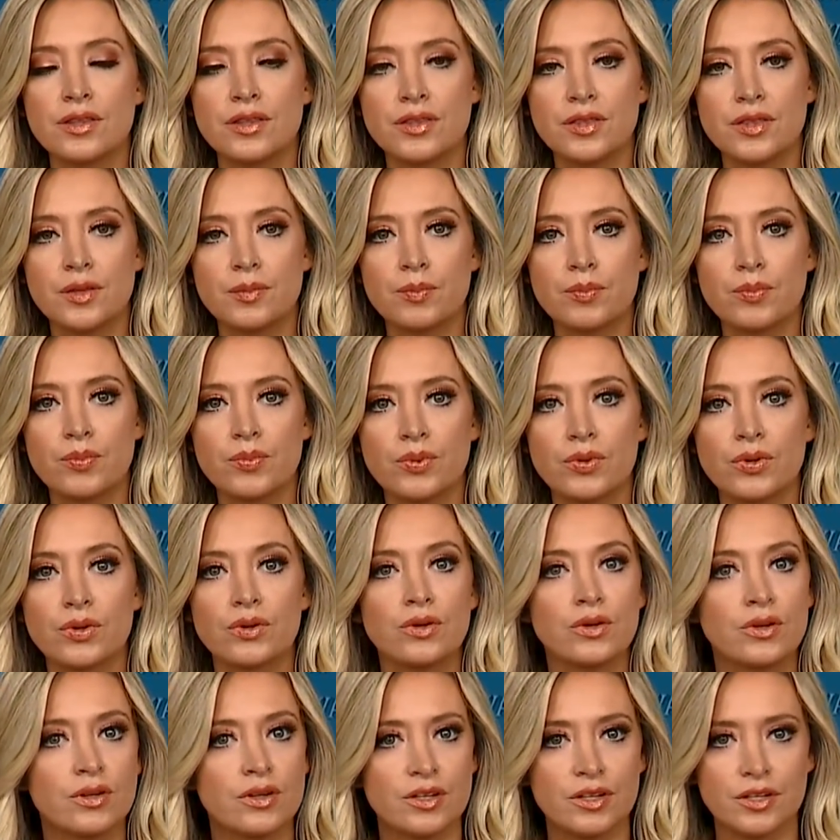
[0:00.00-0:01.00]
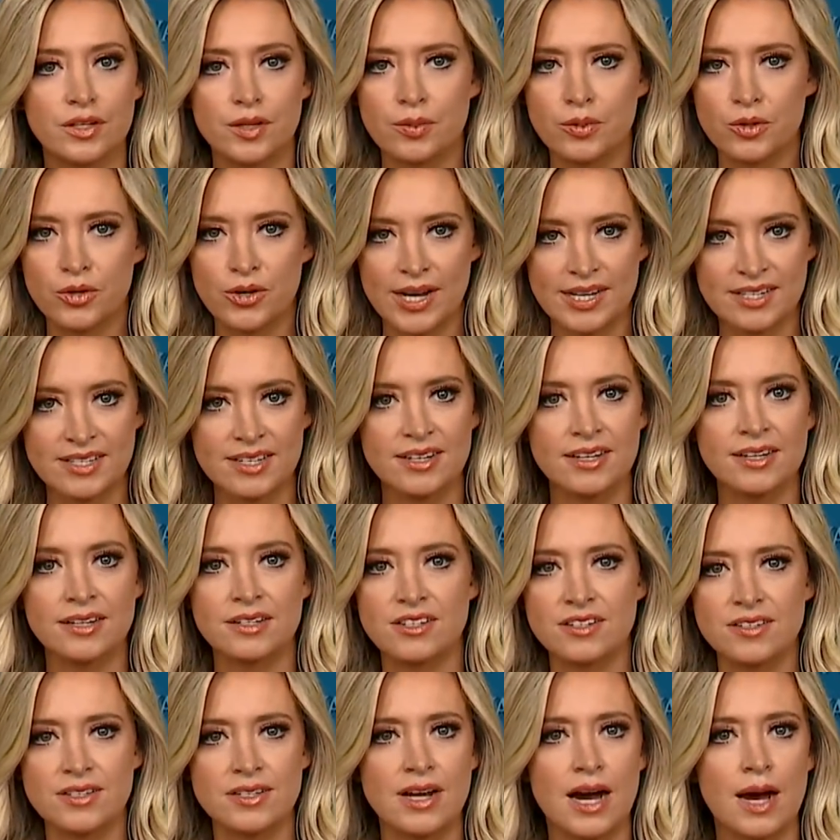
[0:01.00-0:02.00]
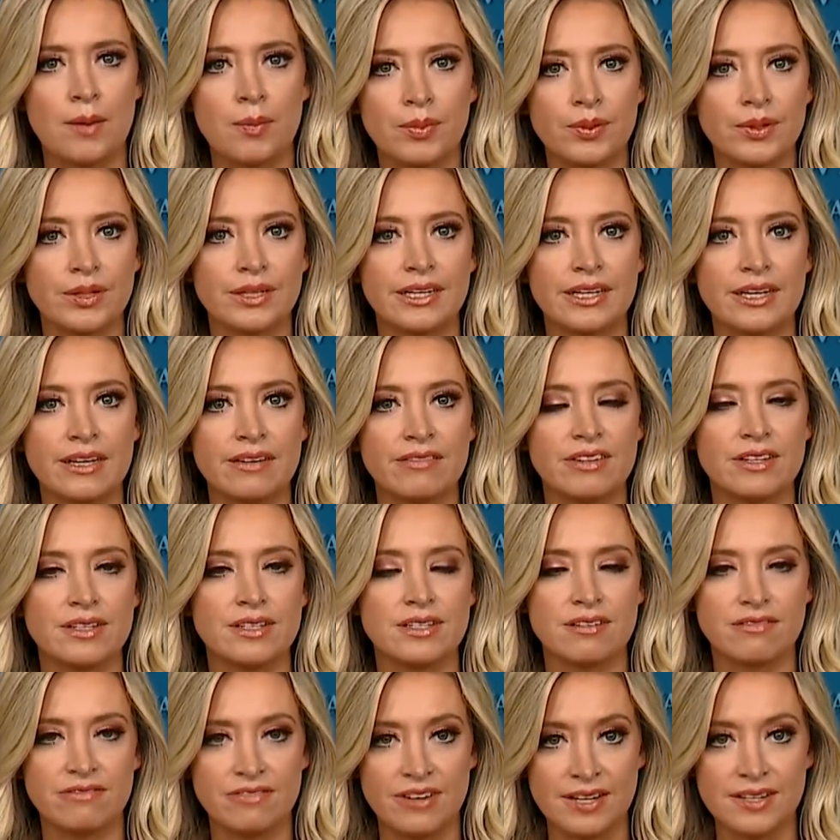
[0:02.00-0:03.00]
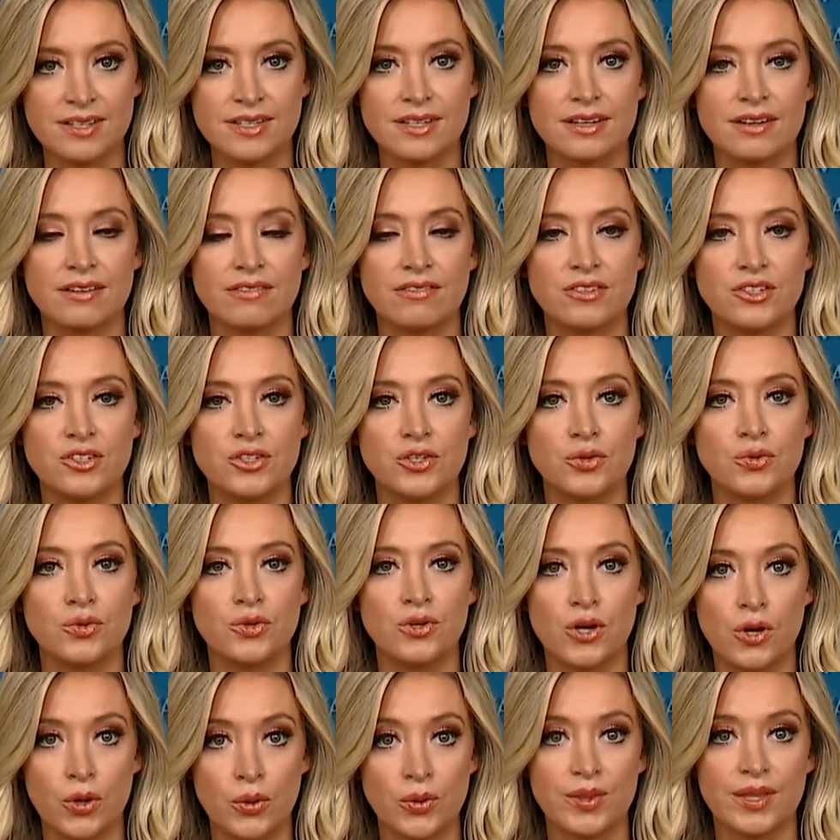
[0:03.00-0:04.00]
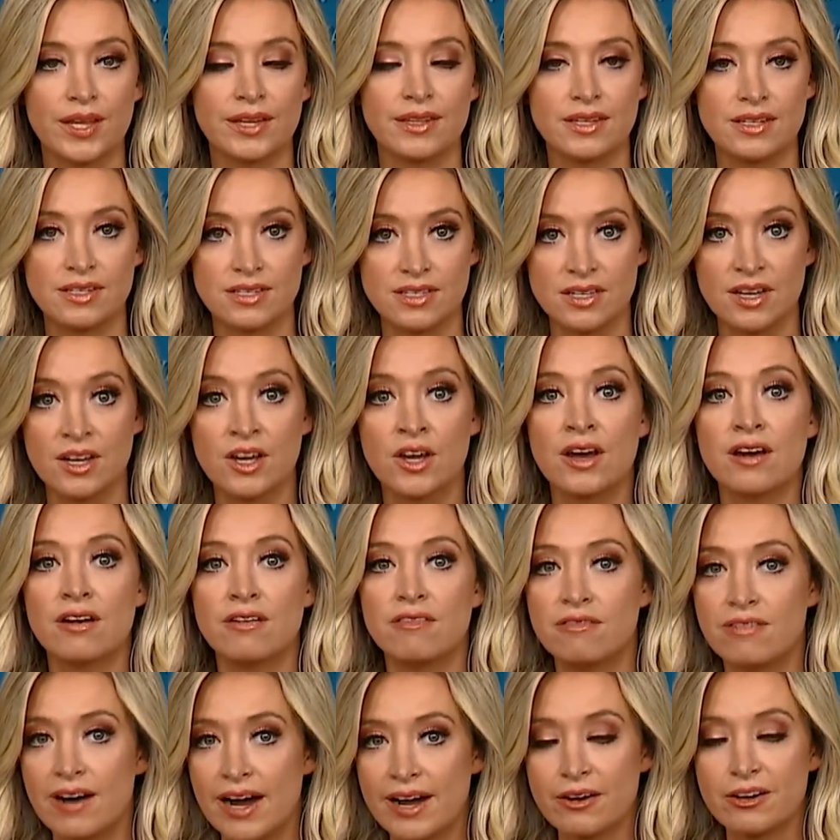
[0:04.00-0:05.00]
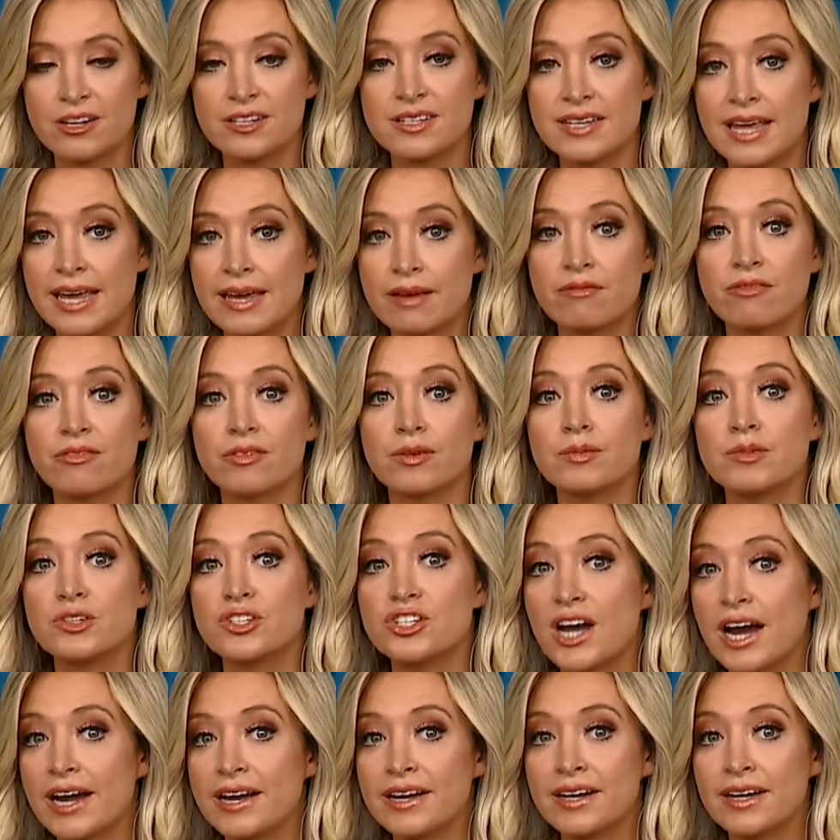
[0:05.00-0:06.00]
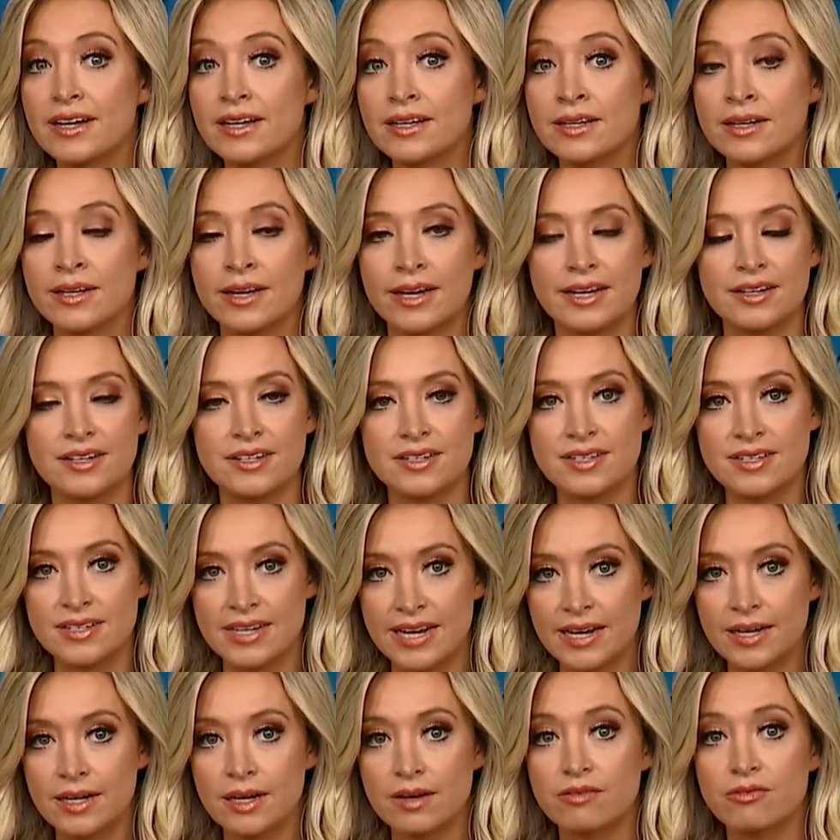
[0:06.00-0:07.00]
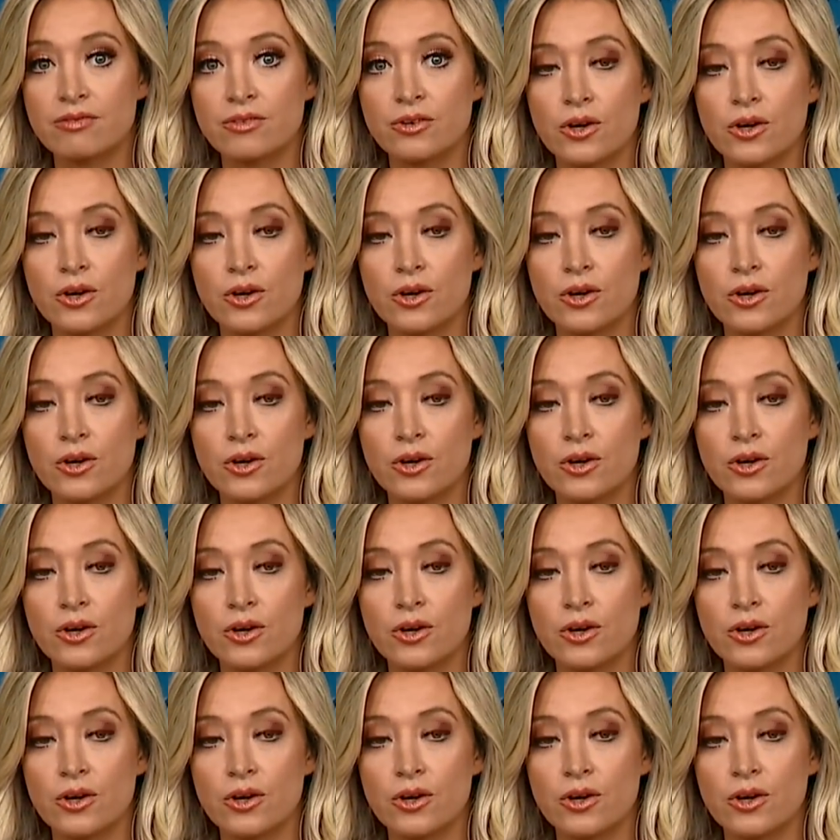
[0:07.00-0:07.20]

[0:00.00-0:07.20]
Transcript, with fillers: Saying Kung Flu is wrong. The president does not believe it's offensive to note that this virus came from China and to stand up for